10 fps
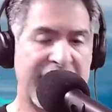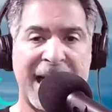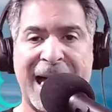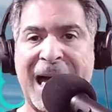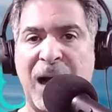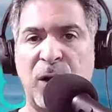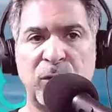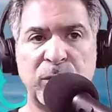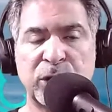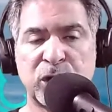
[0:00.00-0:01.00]

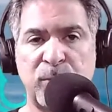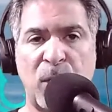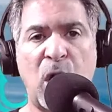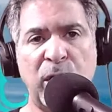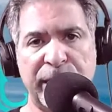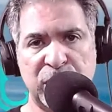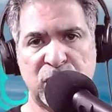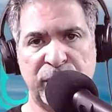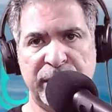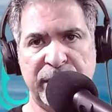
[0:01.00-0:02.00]
How small
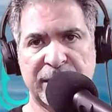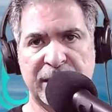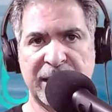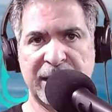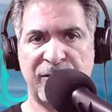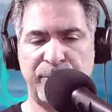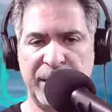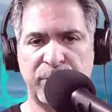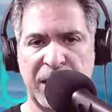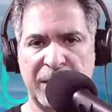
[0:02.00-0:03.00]
injuries can have
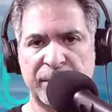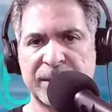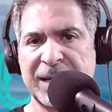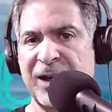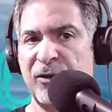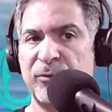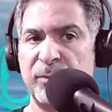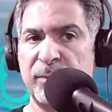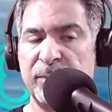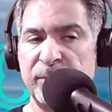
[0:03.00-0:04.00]
big problems and how
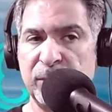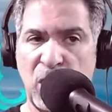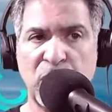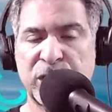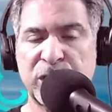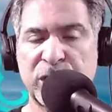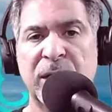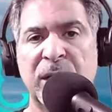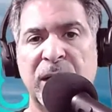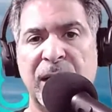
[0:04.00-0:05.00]
large
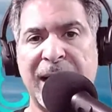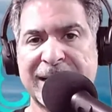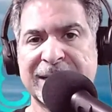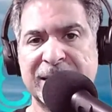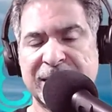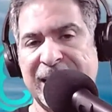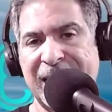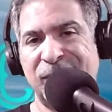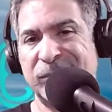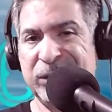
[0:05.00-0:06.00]
accidents can
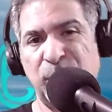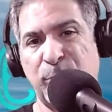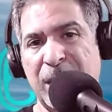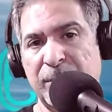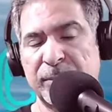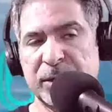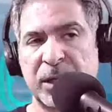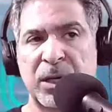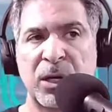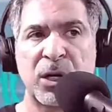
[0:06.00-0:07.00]
have little problems.
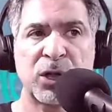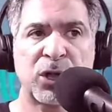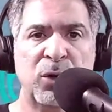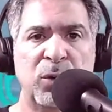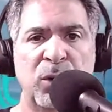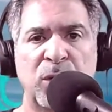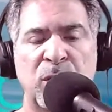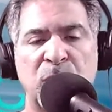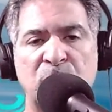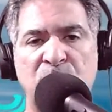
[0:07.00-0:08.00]
So
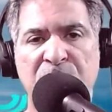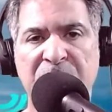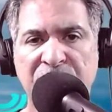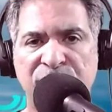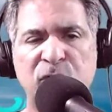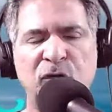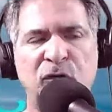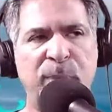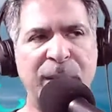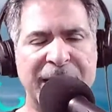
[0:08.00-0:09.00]
if
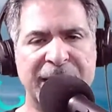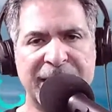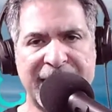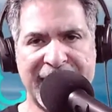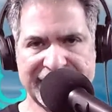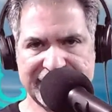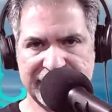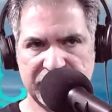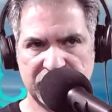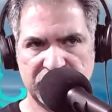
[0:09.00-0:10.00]
you've been in an accident,